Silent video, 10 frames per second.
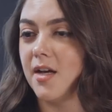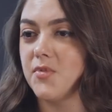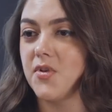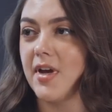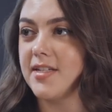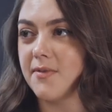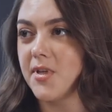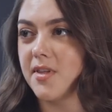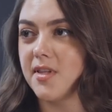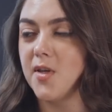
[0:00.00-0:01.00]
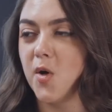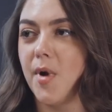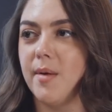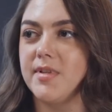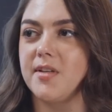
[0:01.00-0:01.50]
So I definitely think the
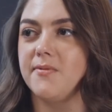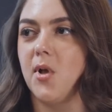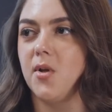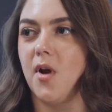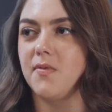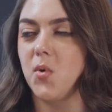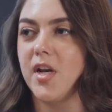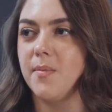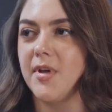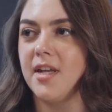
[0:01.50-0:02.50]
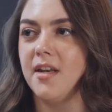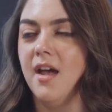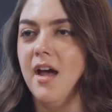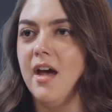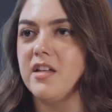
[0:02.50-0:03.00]
Obamas have fallen off quite a bit,
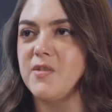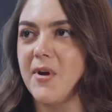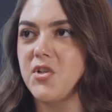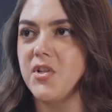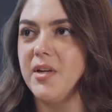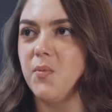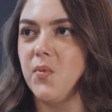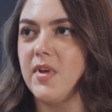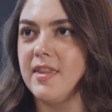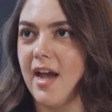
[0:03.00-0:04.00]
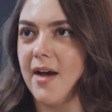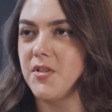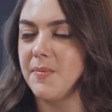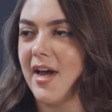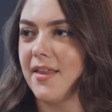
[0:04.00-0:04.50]
especially in the
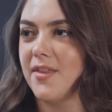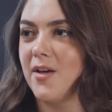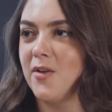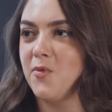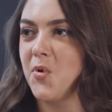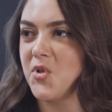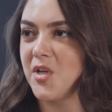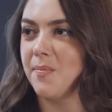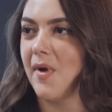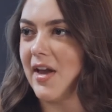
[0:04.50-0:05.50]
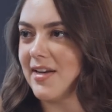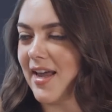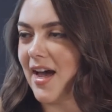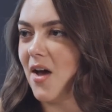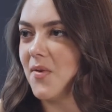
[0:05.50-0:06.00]
aftermath of pushing
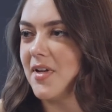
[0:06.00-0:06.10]
Biden out